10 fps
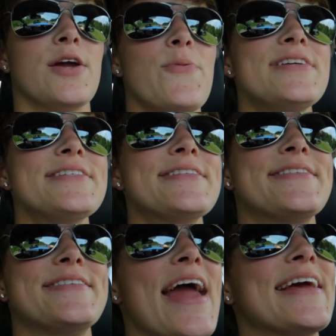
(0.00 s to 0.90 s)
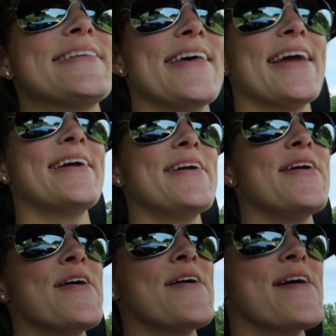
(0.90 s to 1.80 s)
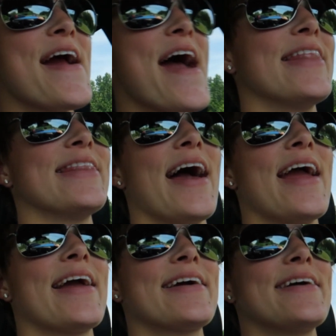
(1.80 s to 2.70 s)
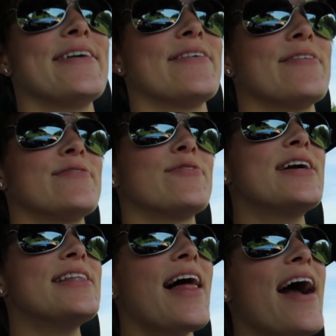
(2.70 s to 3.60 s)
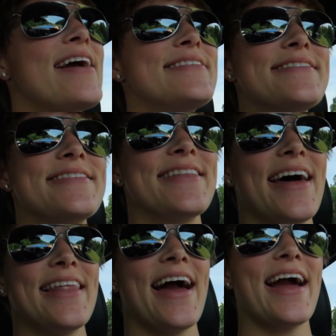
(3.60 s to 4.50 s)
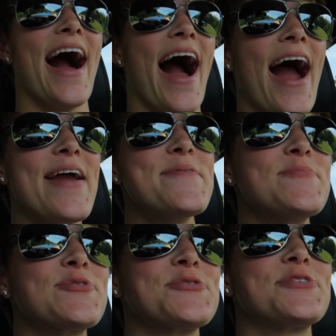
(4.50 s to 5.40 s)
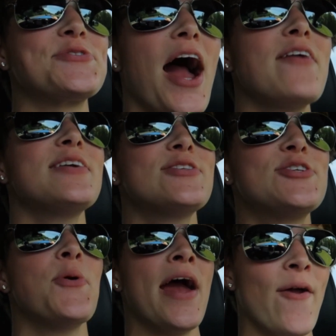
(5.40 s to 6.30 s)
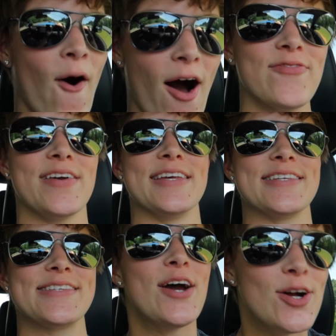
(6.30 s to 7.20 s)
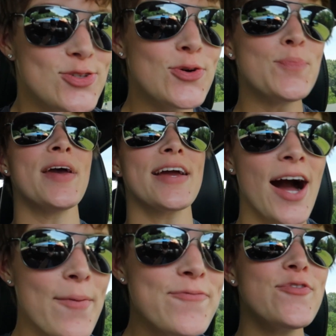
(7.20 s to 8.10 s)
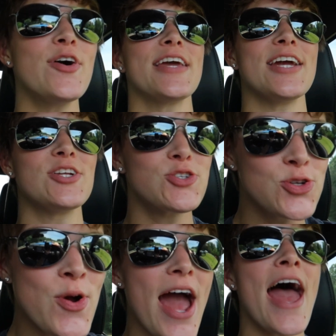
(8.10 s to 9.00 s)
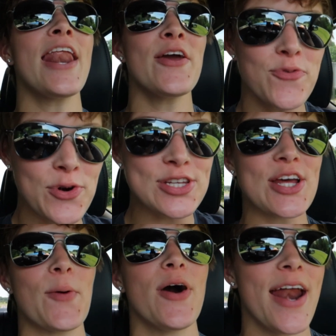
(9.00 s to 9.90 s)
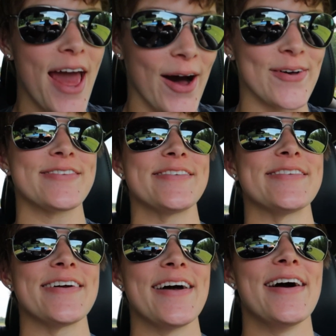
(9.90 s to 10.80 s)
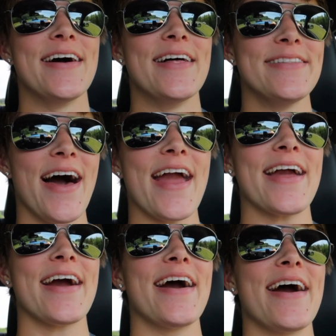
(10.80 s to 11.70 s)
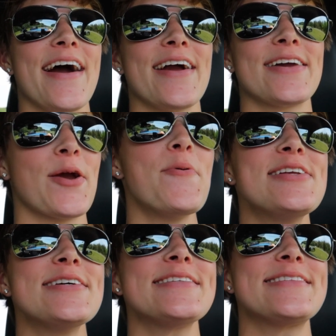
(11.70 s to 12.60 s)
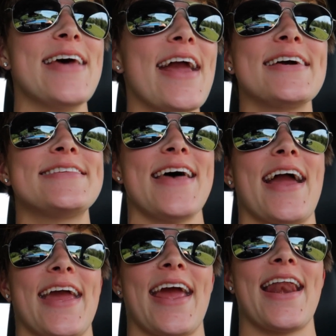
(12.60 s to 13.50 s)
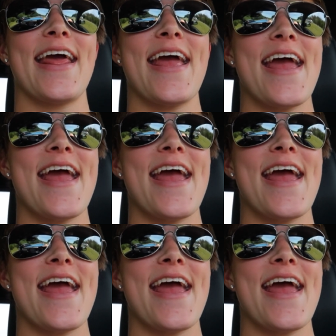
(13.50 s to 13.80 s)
Can we just take a second here and like, realize that like I am driving to an office to pick up footage to edit for someone else. Like, can we just take a second